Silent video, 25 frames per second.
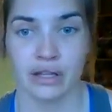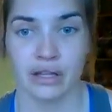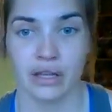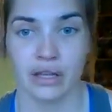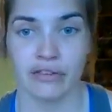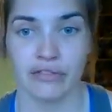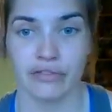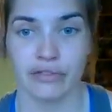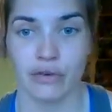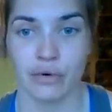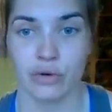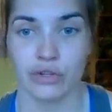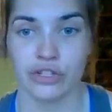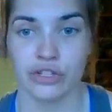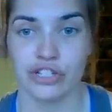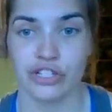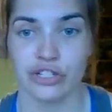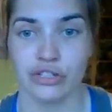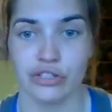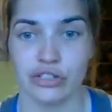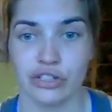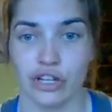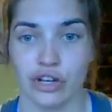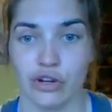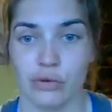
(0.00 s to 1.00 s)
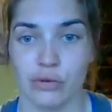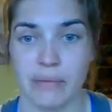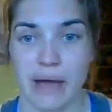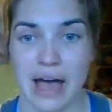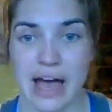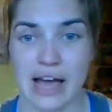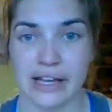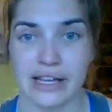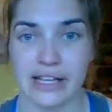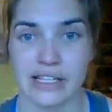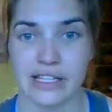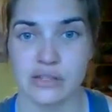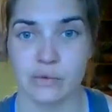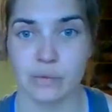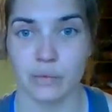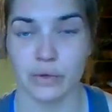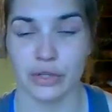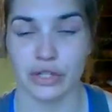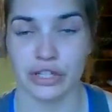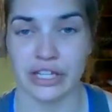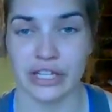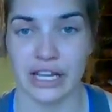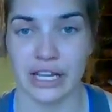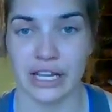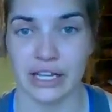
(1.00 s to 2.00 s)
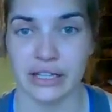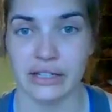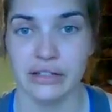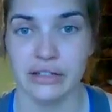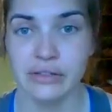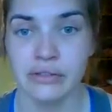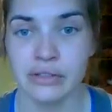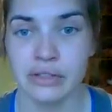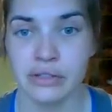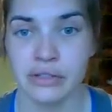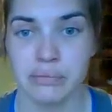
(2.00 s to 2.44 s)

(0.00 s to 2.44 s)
Of course, your low back is working,